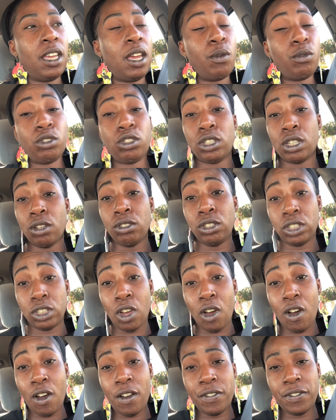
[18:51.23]
it was so
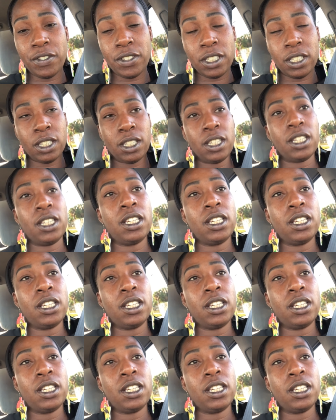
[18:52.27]
soft.